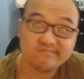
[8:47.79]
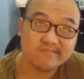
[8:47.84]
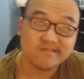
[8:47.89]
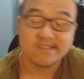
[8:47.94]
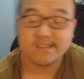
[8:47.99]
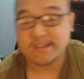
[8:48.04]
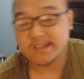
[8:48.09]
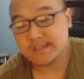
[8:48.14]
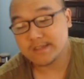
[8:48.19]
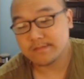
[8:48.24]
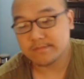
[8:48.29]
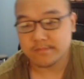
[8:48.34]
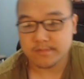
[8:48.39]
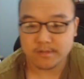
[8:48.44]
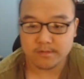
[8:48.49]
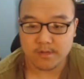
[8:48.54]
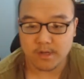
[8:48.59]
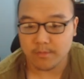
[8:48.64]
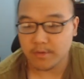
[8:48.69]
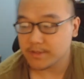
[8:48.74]
Yeah,
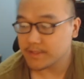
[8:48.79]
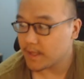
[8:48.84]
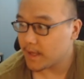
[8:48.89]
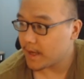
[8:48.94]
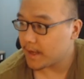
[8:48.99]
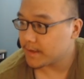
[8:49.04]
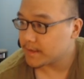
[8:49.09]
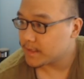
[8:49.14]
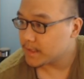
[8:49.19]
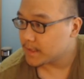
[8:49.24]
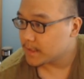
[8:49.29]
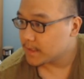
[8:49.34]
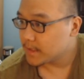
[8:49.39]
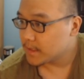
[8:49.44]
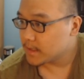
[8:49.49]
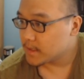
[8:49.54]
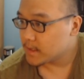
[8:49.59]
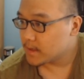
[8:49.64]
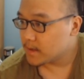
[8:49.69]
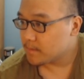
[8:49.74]
there was that.
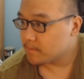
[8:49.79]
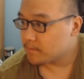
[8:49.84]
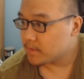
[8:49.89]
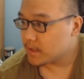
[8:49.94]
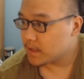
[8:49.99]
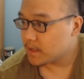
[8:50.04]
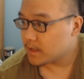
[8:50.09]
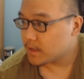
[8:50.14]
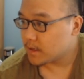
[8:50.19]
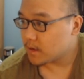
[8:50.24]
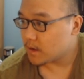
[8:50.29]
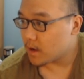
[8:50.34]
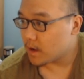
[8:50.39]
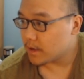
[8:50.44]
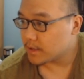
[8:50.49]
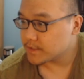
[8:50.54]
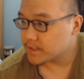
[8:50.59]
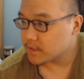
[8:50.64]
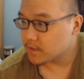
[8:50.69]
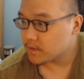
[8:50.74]
But
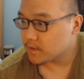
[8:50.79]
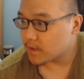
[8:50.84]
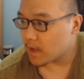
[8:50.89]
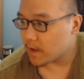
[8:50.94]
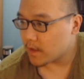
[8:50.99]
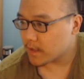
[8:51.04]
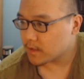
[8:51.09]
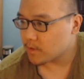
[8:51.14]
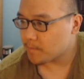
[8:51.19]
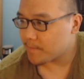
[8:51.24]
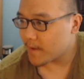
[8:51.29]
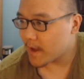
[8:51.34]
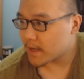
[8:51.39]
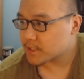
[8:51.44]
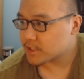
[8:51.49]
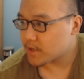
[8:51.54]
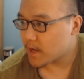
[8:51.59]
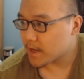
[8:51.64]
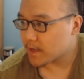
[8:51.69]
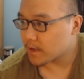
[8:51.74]
also, I like to
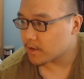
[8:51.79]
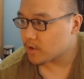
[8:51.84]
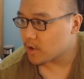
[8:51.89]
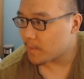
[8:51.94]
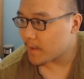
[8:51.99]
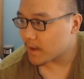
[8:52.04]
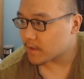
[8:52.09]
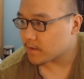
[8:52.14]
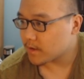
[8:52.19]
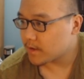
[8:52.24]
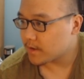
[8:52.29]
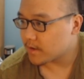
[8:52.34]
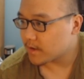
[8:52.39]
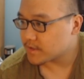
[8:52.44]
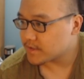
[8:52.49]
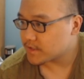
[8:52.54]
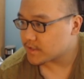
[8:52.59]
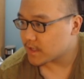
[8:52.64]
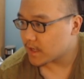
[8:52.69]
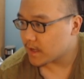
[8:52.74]
backtrack and go back to here
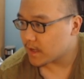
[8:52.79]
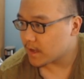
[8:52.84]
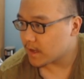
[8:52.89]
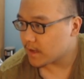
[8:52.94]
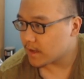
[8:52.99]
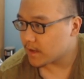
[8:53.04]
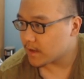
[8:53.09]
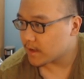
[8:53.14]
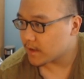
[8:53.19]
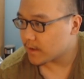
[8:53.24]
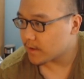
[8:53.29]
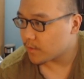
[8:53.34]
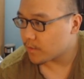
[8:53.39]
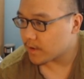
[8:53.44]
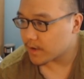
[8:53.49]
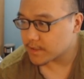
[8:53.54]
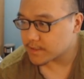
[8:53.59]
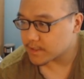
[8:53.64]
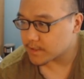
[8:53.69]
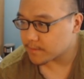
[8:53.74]
and saying,
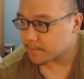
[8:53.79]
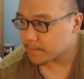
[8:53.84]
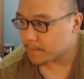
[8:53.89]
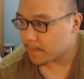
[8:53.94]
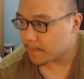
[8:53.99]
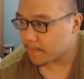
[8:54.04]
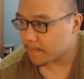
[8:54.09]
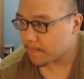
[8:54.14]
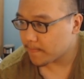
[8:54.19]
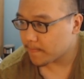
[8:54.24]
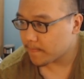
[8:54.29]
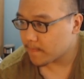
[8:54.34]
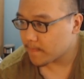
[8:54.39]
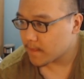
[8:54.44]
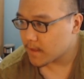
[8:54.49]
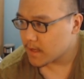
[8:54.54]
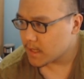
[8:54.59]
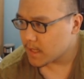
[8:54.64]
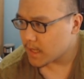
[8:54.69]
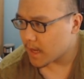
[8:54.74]
where is it?
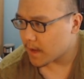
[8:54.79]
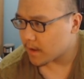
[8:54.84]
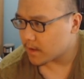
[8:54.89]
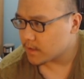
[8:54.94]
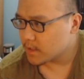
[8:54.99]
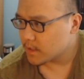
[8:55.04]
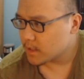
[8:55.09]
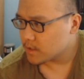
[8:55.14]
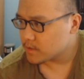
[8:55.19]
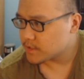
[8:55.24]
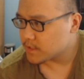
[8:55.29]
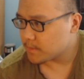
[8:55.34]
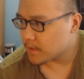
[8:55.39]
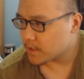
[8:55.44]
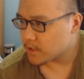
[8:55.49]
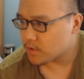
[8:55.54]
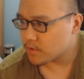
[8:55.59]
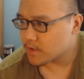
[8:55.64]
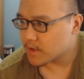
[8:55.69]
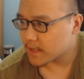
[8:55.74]
Yeah, seemed
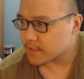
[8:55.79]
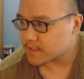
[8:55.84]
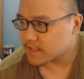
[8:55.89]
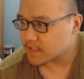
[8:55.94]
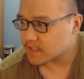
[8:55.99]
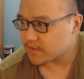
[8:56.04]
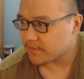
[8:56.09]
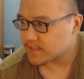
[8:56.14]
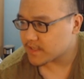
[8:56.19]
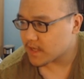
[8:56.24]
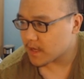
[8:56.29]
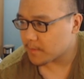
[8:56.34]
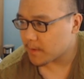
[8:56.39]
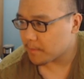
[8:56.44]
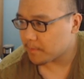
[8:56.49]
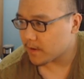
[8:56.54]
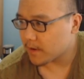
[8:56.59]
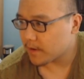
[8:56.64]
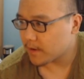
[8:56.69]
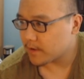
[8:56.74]
like you got successfully tagged by
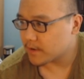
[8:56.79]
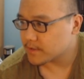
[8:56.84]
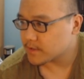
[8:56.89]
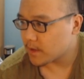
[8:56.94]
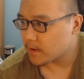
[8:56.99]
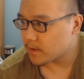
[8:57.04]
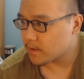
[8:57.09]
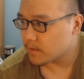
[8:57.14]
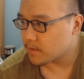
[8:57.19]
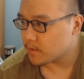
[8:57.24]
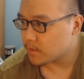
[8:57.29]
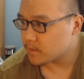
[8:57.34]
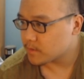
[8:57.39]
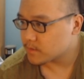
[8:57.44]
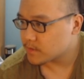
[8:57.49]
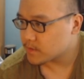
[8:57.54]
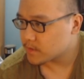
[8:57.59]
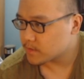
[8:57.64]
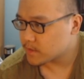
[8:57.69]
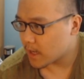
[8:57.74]
players and
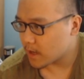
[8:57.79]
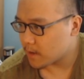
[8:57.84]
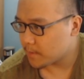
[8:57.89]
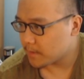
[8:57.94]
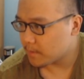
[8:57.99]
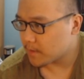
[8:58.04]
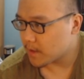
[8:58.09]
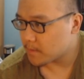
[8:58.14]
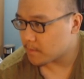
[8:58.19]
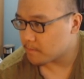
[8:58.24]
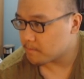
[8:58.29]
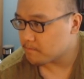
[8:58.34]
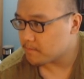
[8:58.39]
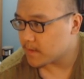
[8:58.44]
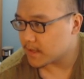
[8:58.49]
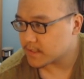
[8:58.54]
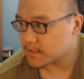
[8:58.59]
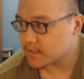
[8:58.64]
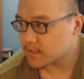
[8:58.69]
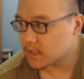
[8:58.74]
tackle people that you
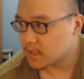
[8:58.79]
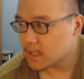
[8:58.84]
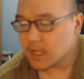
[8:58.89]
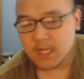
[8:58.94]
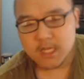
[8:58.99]
missed.